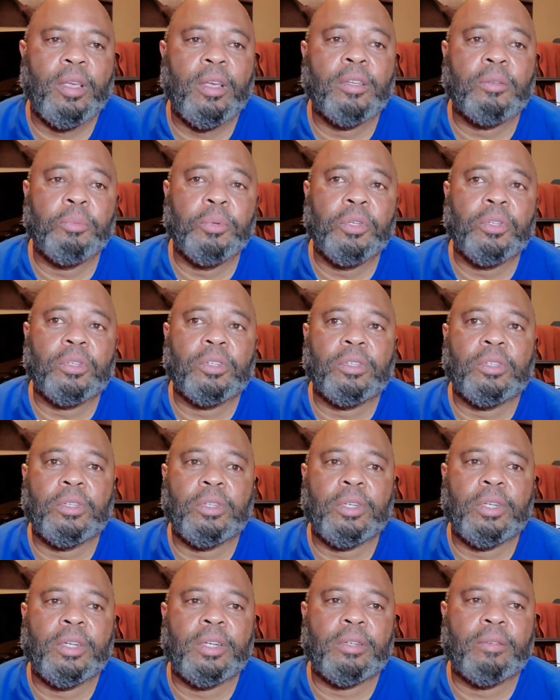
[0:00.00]
It's music
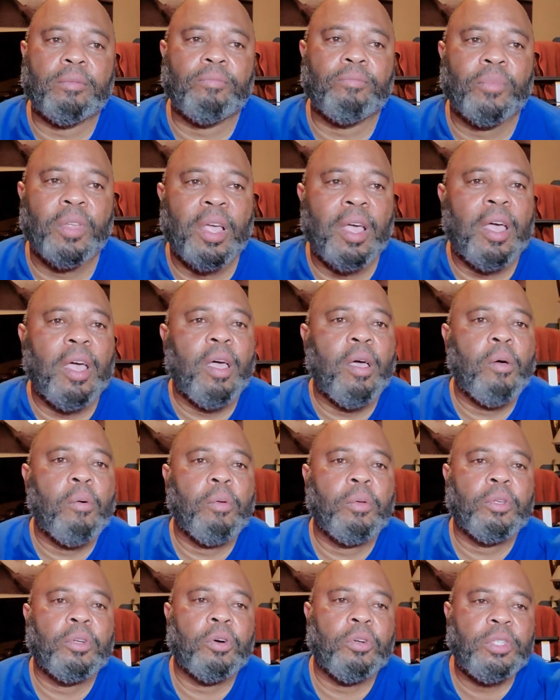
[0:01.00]
to your ear.
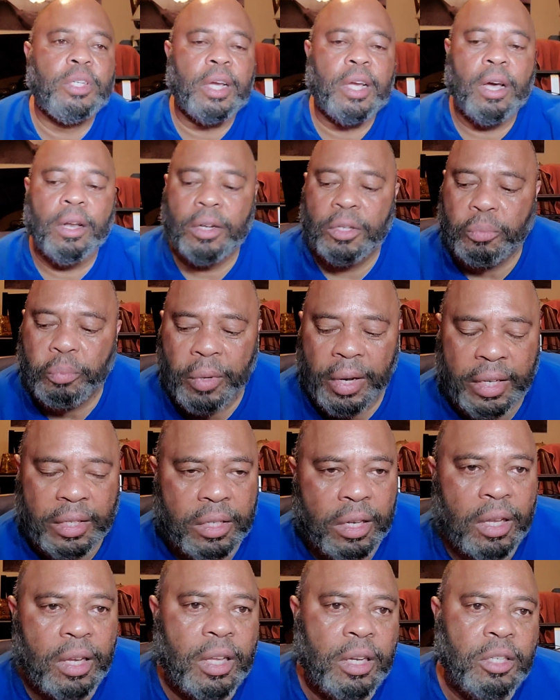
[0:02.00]
Go check out this
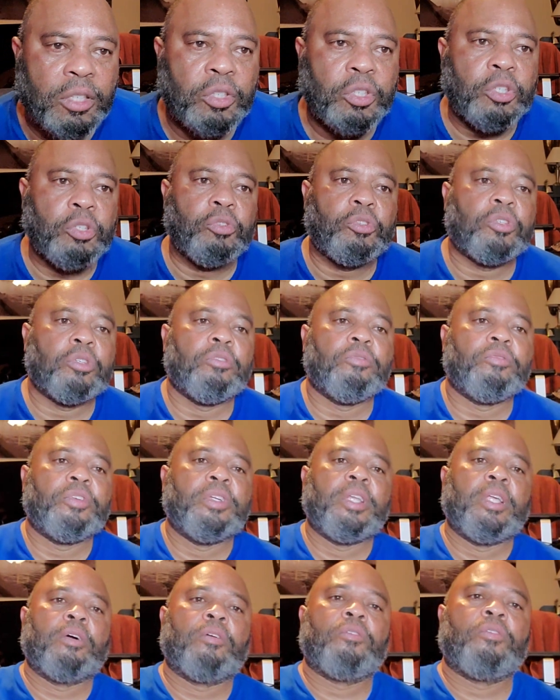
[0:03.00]
place. Look at his YouTube
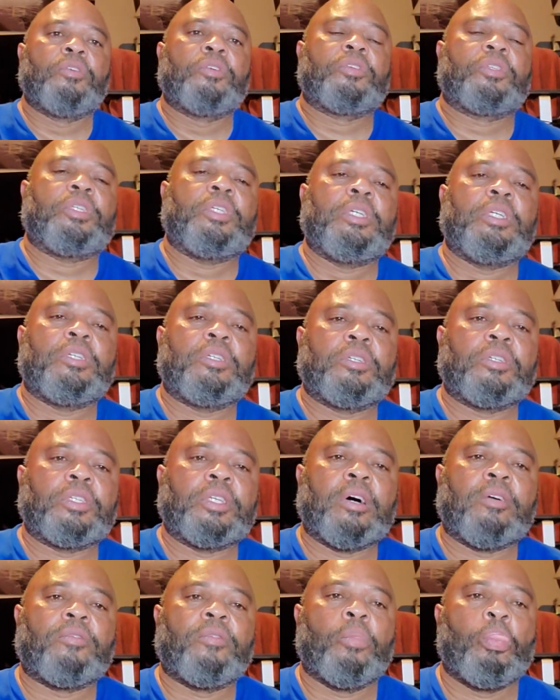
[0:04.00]
video. You'll see it
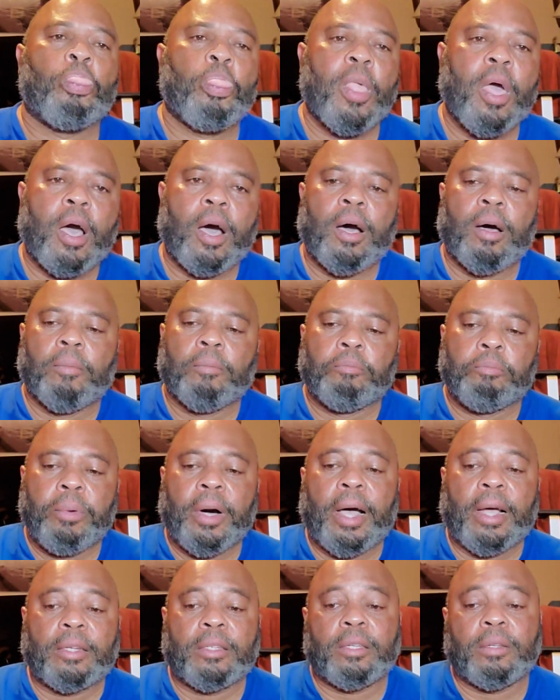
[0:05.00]
yourself.
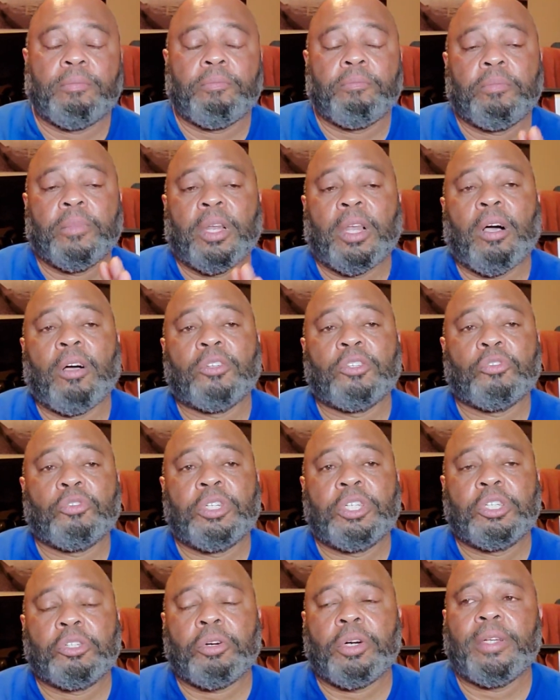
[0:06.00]
But long
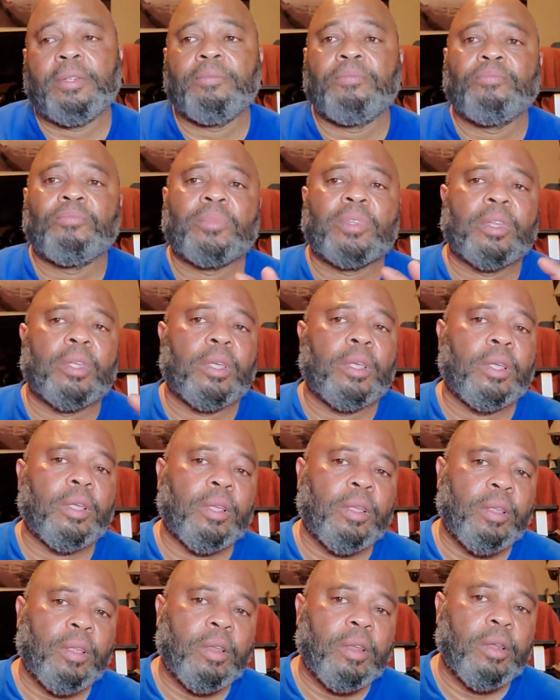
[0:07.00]
story short,
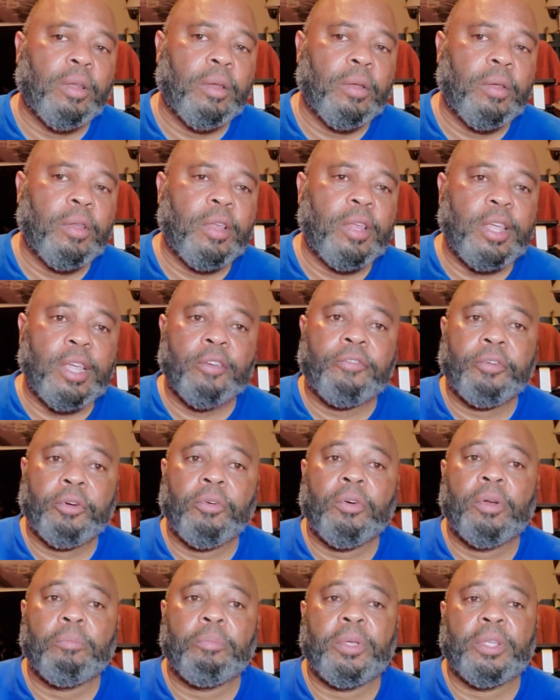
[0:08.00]
if
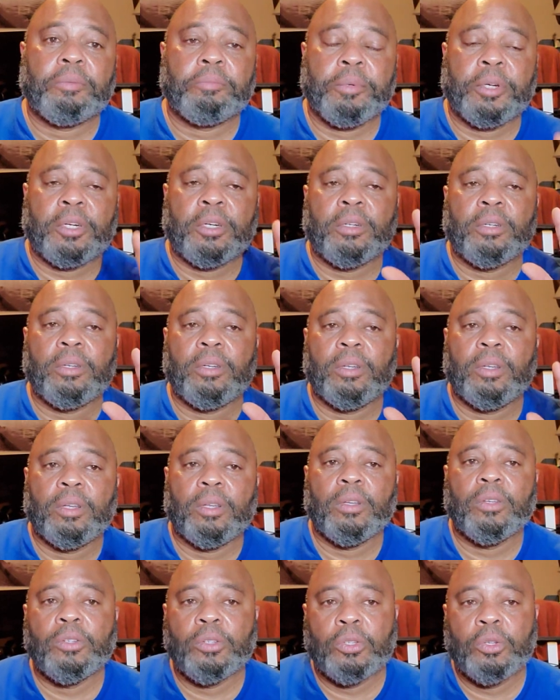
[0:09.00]
you're in Pittsburgh,
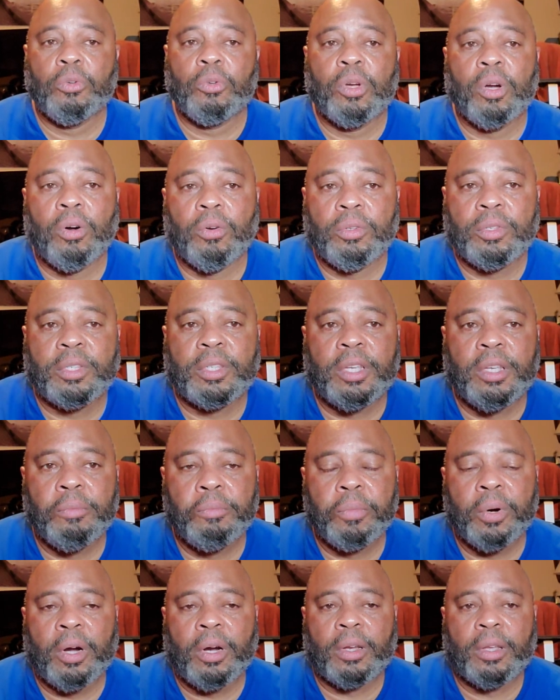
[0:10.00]
do go and see
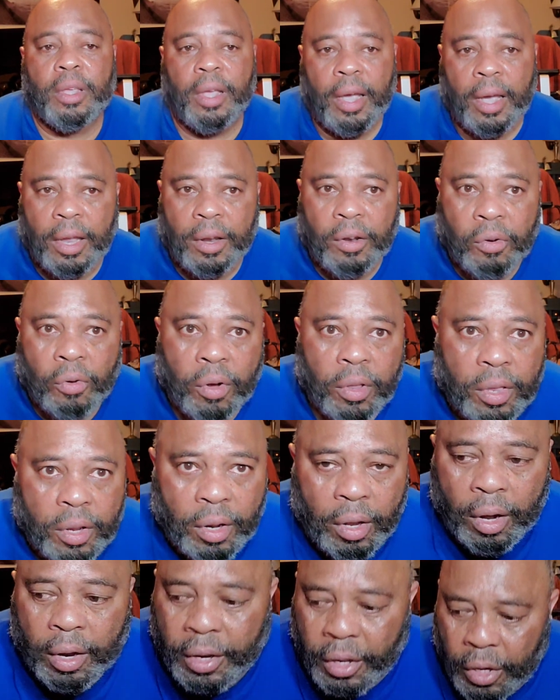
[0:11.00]
Mark at
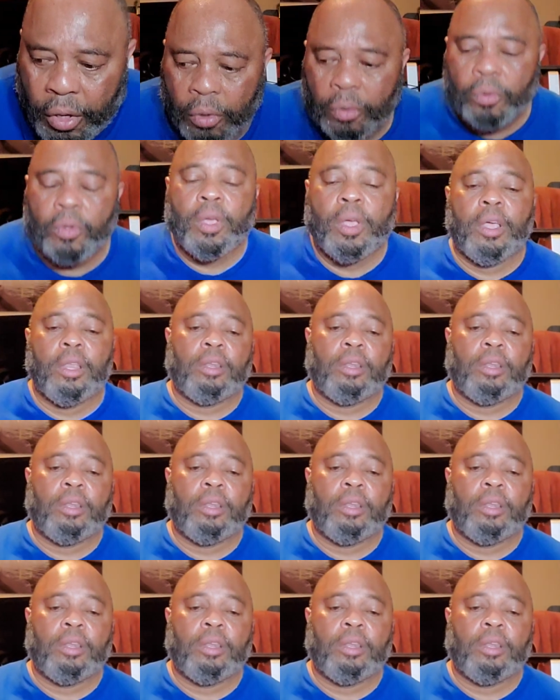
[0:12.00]
Northern Audio.